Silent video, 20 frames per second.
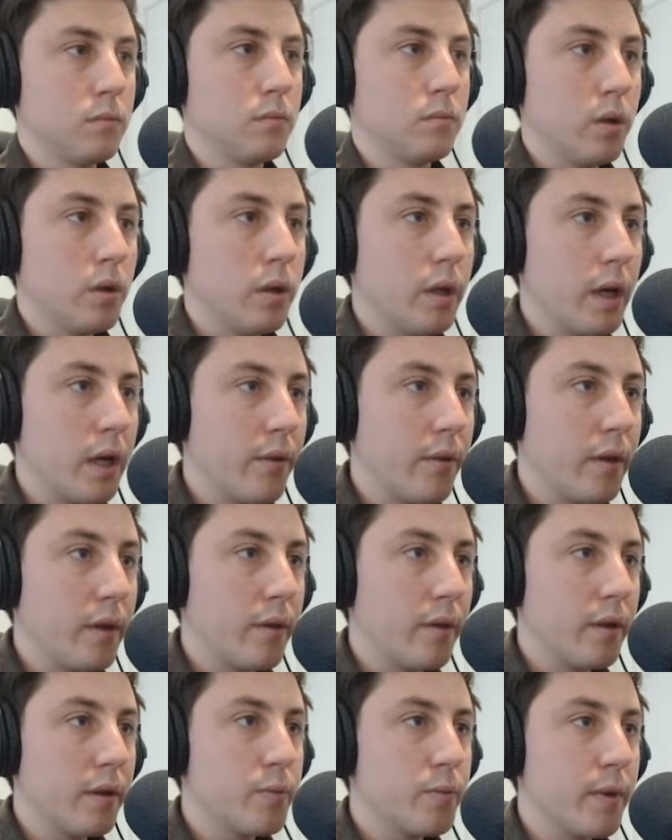Yeah, and
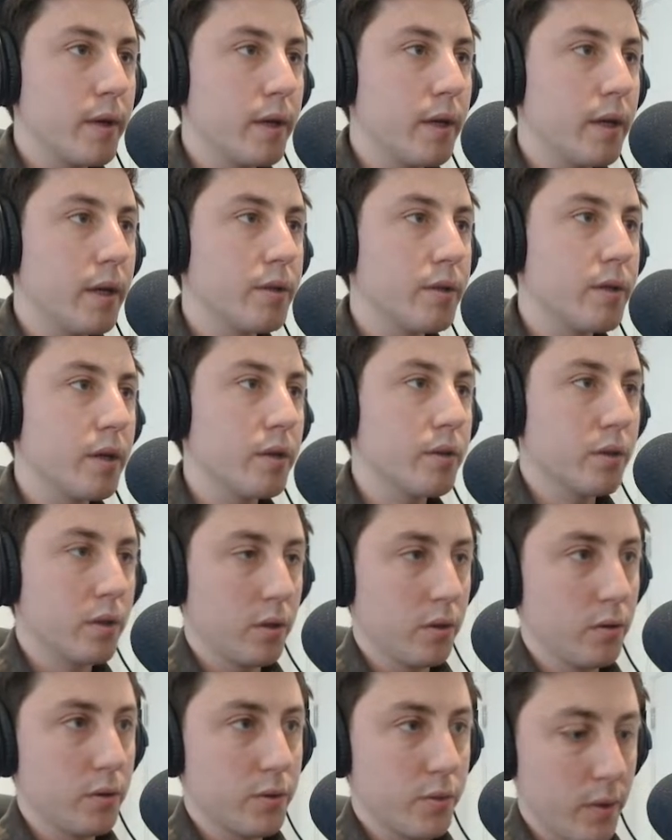this bit here sounds
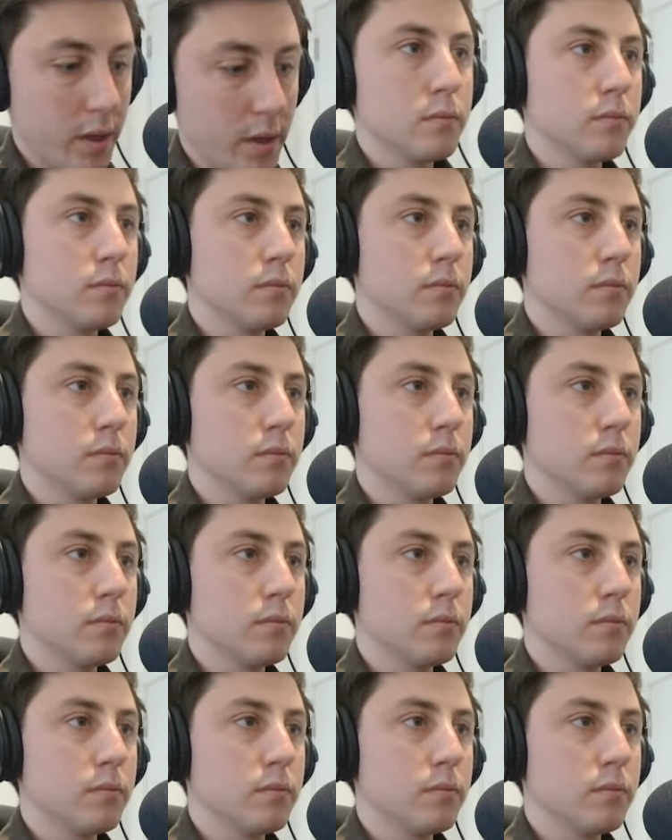cool as well.